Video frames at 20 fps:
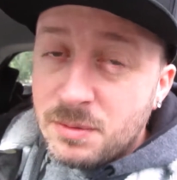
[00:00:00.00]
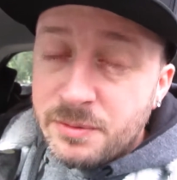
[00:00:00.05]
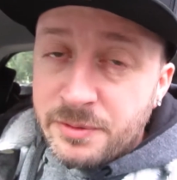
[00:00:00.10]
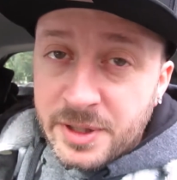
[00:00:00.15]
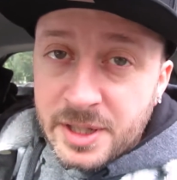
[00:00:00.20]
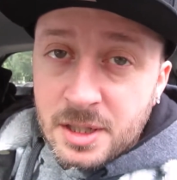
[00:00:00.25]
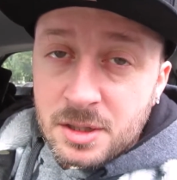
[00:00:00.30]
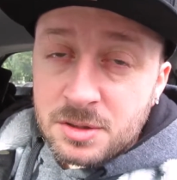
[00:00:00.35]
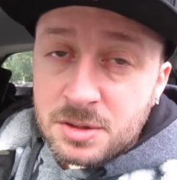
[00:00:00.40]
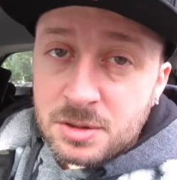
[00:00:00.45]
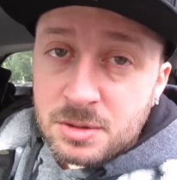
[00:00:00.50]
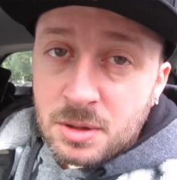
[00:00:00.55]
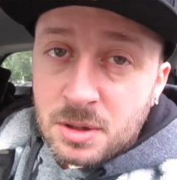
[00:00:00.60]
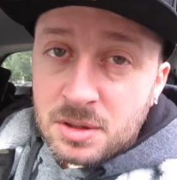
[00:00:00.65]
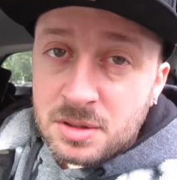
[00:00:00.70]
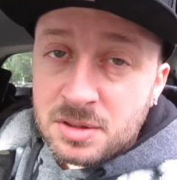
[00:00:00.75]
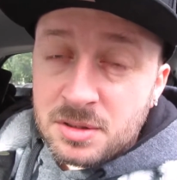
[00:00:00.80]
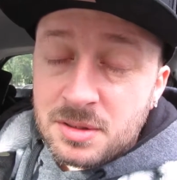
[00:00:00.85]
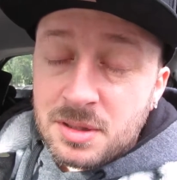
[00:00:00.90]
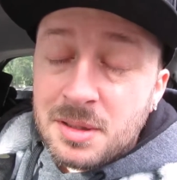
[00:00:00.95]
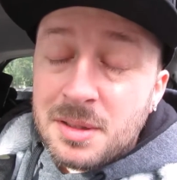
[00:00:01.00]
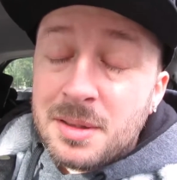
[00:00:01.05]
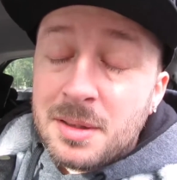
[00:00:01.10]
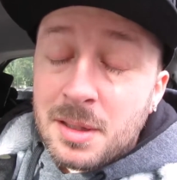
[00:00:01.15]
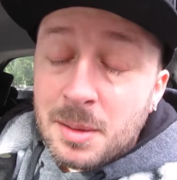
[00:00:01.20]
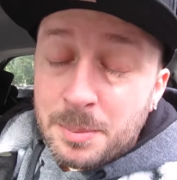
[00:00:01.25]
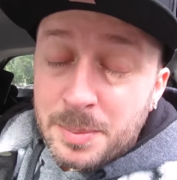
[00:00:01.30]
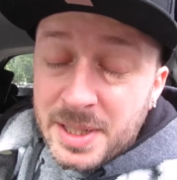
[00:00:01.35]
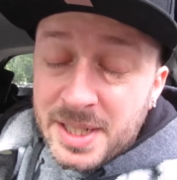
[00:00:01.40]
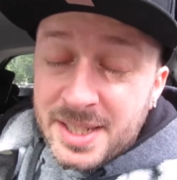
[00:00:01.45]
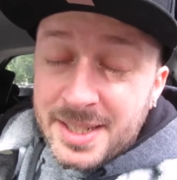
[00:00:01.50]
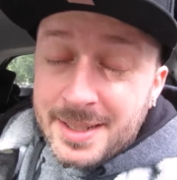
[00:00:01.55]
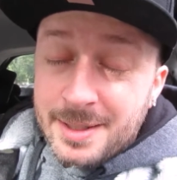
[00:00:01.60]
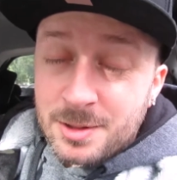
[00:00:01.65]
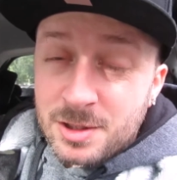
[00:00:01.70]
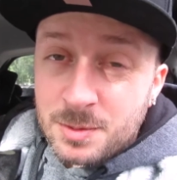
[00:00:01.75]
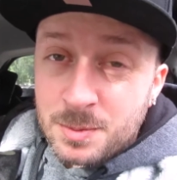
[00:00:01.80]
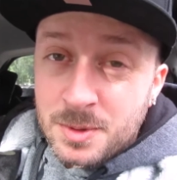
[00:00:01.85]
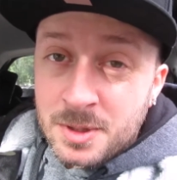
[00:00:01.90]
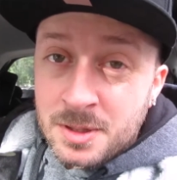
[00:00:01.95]
fingers crossed, the big
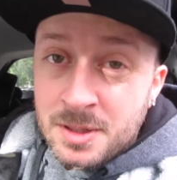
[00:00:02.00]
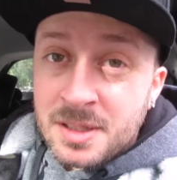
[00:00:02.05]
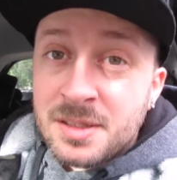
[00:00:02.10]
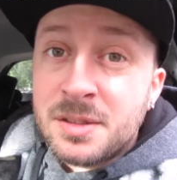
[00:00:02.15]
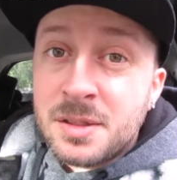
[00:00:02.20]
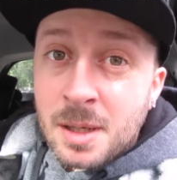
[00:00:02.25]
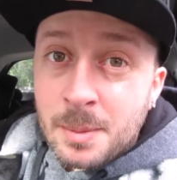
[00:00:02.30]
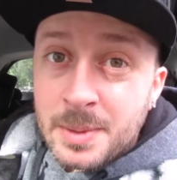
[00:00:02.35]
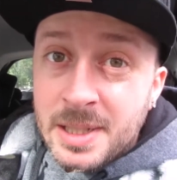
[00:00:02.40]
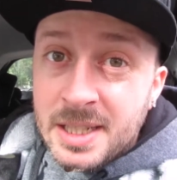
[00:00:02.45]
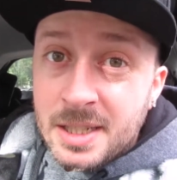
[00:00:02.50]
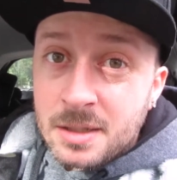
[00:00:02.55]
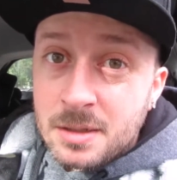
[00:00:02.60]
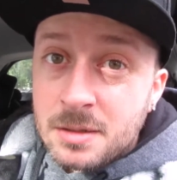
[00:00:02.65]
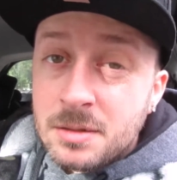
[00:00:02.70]
announcement is coming